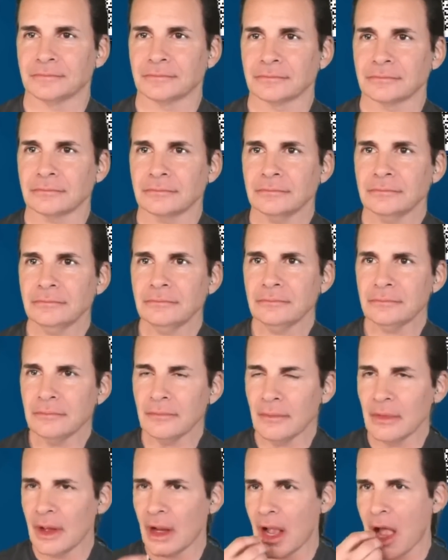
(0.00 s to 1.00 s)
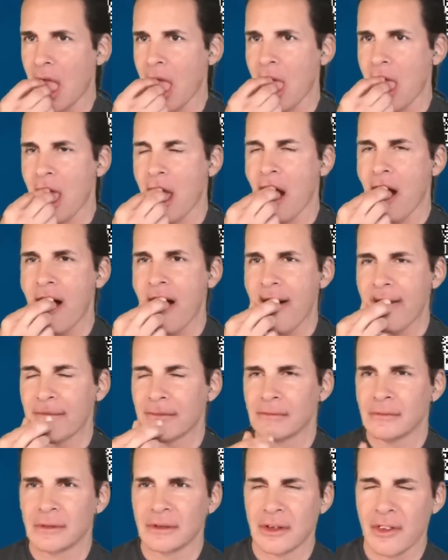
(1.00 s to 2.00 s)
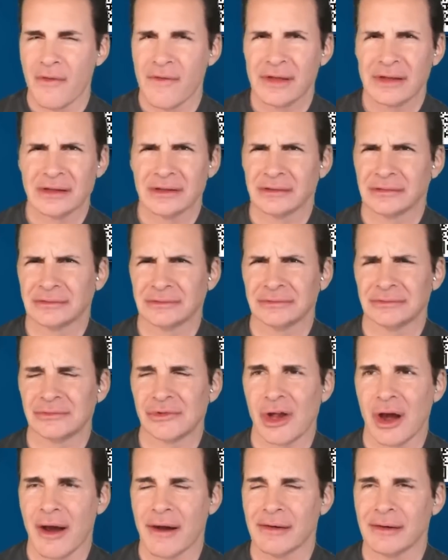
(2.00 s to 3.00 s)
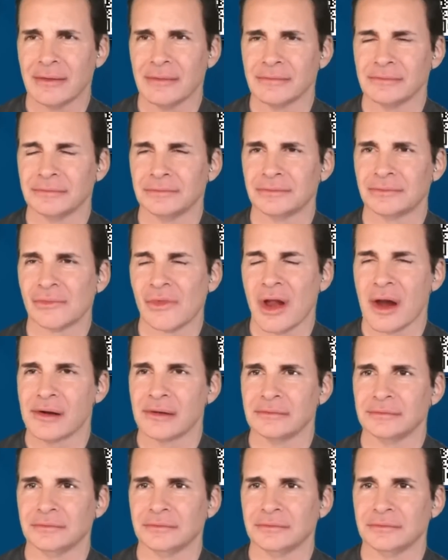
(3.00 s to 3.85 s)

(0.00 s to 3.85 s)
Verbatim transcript: it's no coincidence that all of the same people who staged the